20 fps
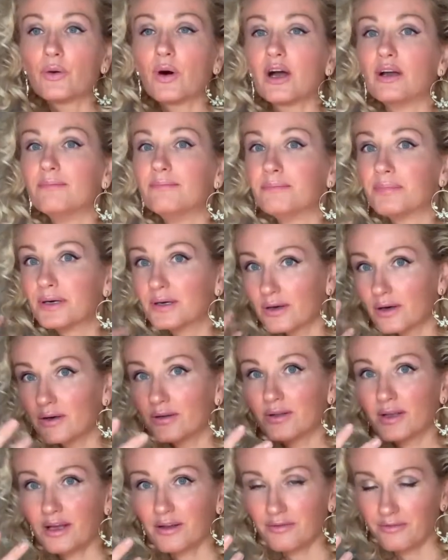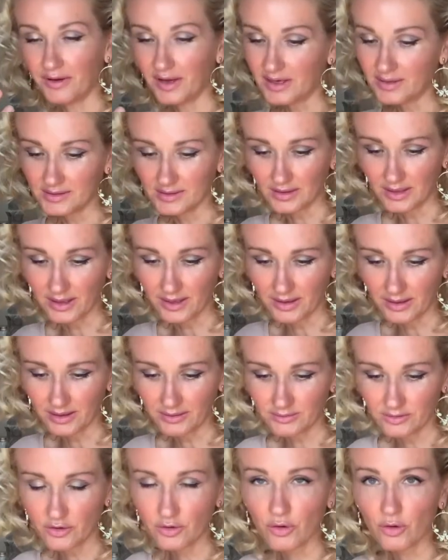I put on that face,
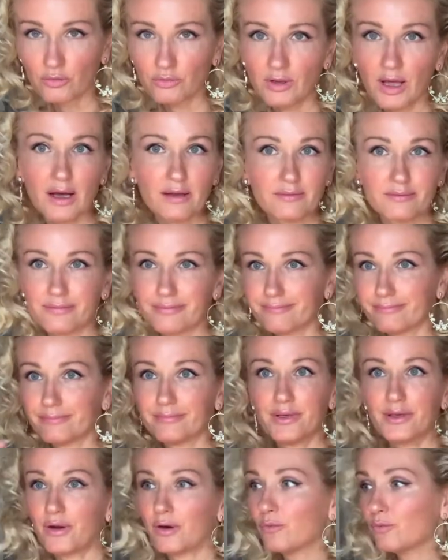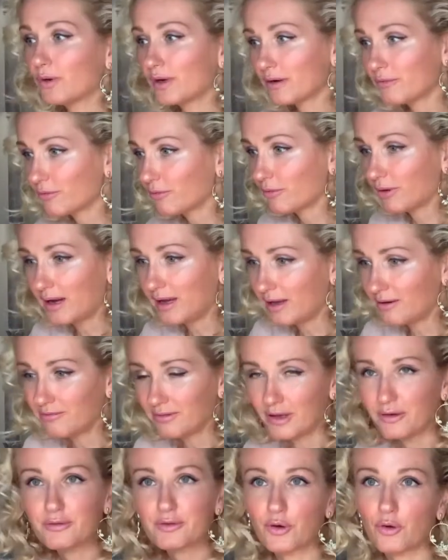and, you know, not, you know, whatever I have
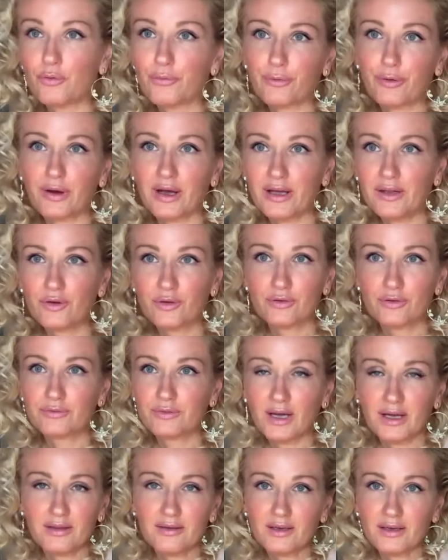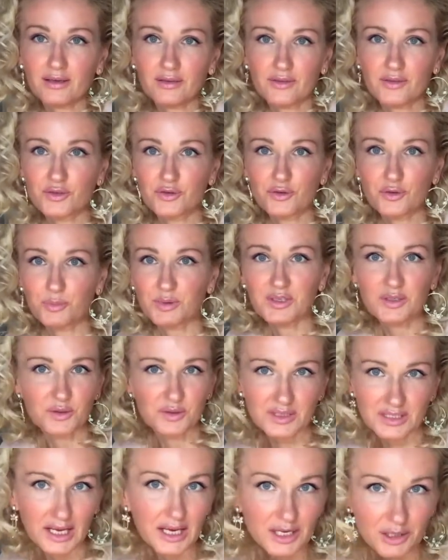left over. I think it should be
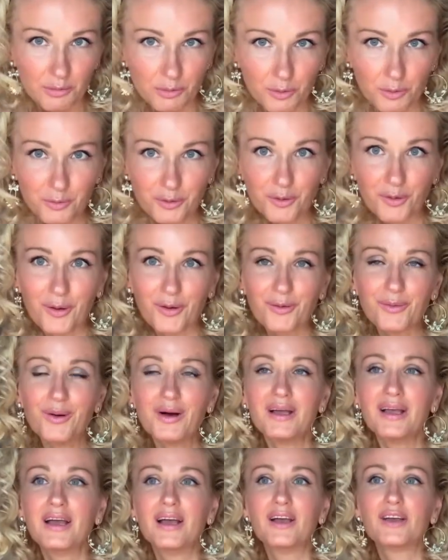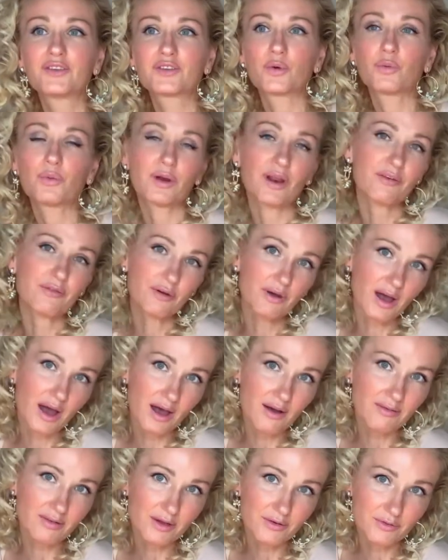sustainable, you know? So whatever I
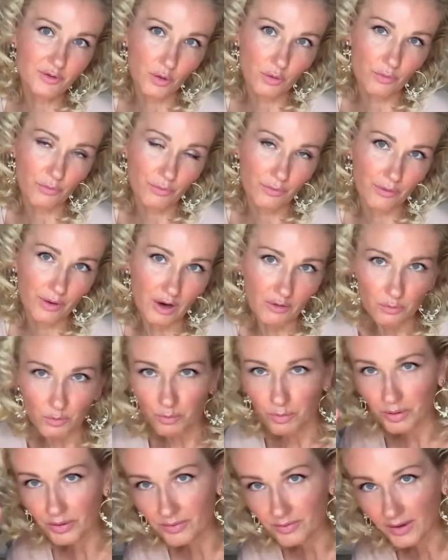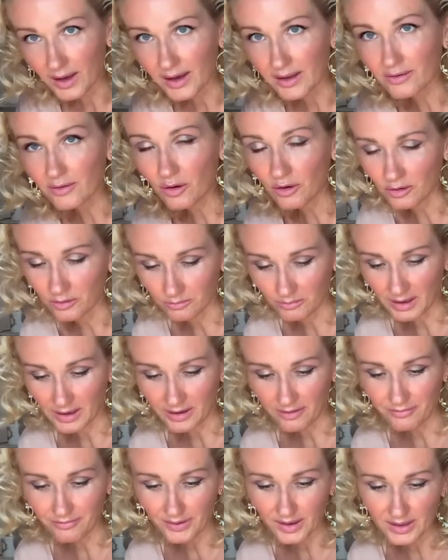have left over, I will put that on
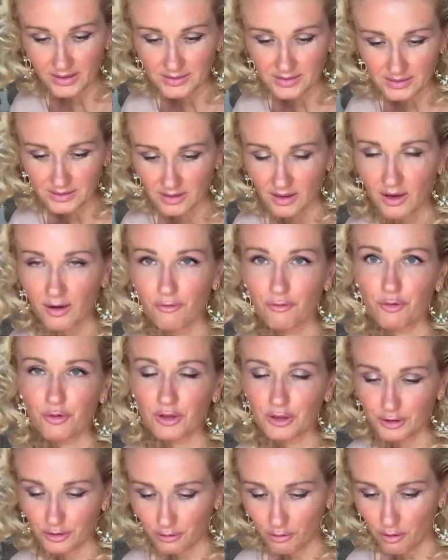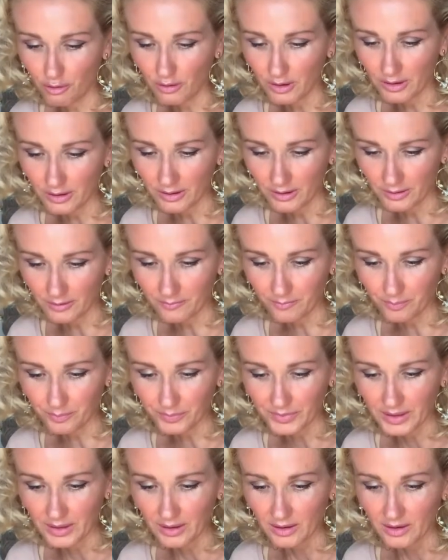my face for a little,
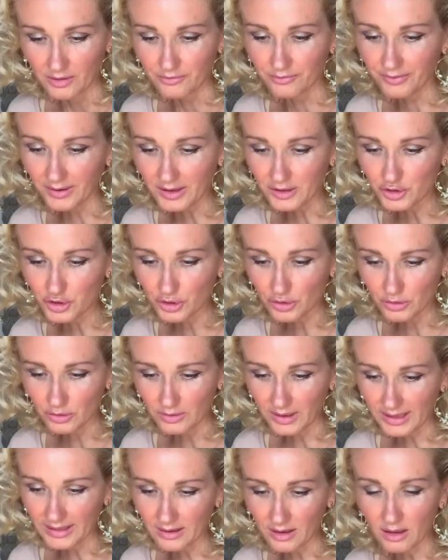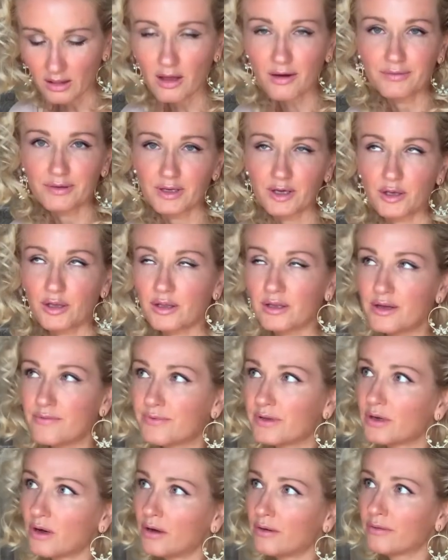facial, and I love it. I leave
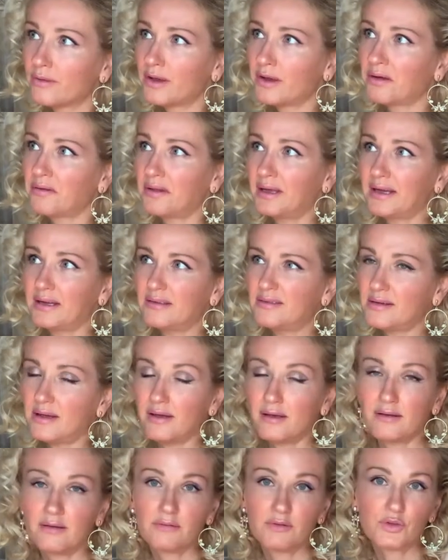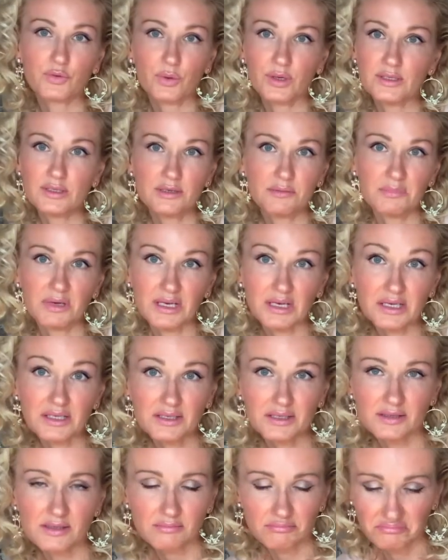it on there like 10-20
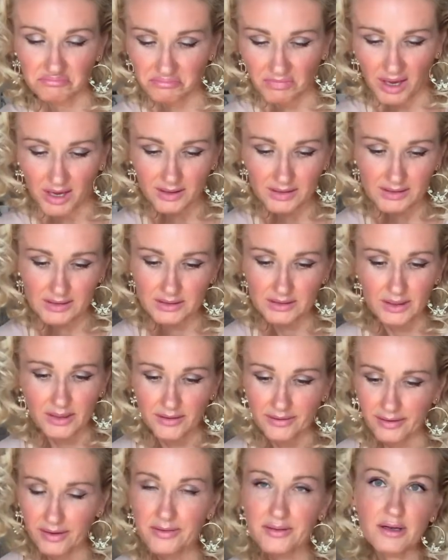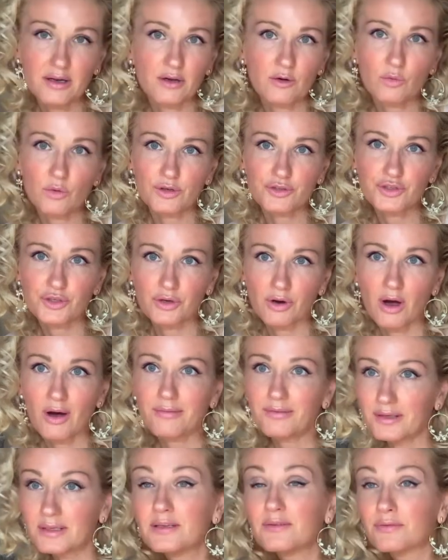minutes max, and then I wash it
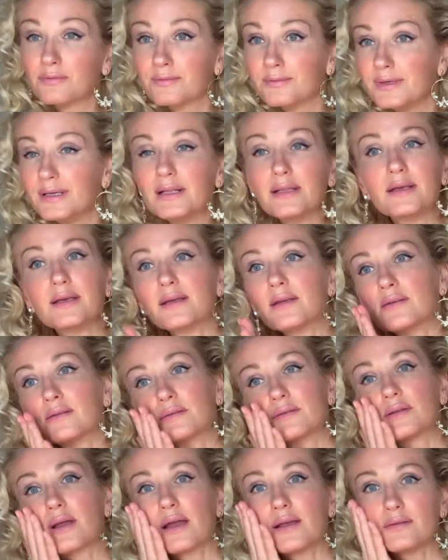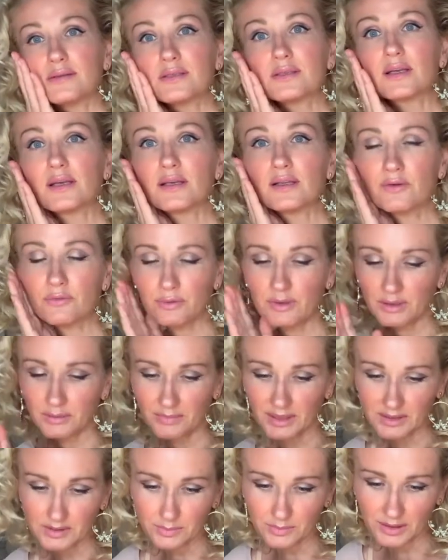off, and it really is nice skin. It really
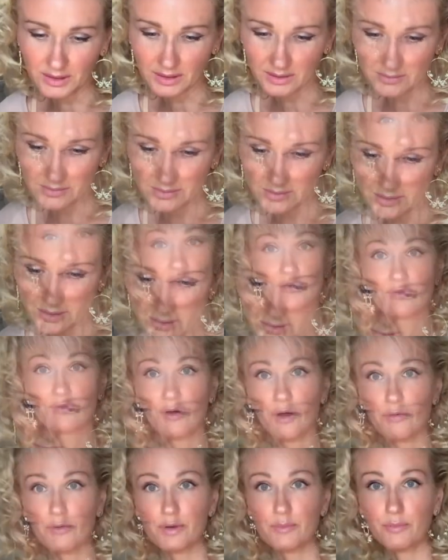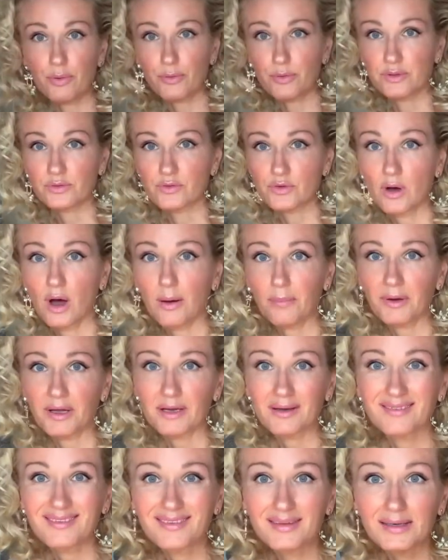makes my nice skin. Very important
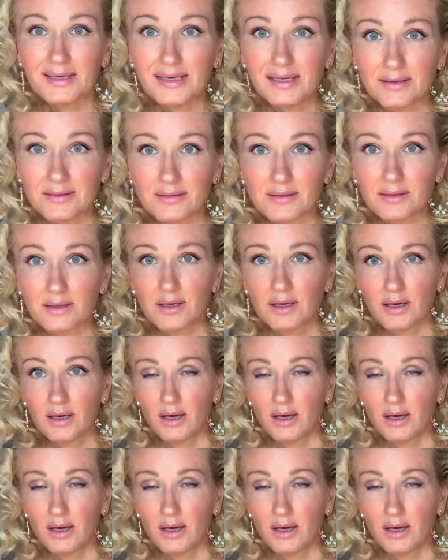topic, teeth.